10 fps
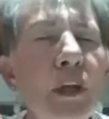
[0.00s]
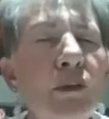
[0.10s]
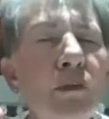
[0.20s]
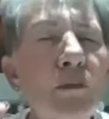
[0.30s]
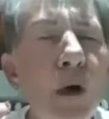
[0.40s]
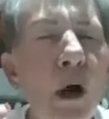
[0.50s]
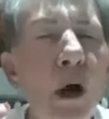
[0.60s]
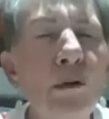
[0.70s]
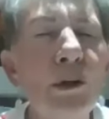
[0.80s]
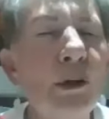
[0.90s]
to
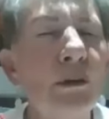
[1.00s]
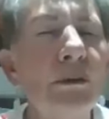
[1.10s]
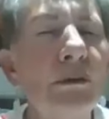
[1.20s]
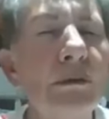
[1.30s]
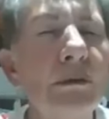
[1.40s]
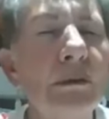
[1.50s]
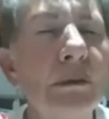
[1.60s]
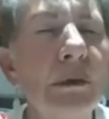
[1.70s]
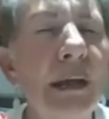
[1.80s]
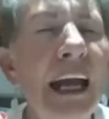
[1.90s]
mold you
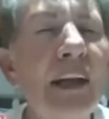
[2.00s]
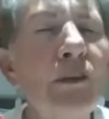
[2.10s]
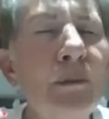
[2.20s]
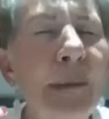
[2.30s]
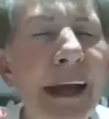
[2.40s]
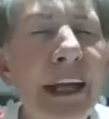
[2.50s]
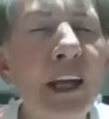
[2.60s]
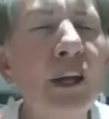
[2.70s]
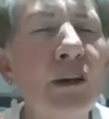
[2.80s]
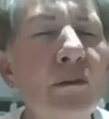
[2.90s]
and to
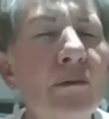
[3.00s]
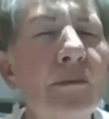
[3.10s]
make you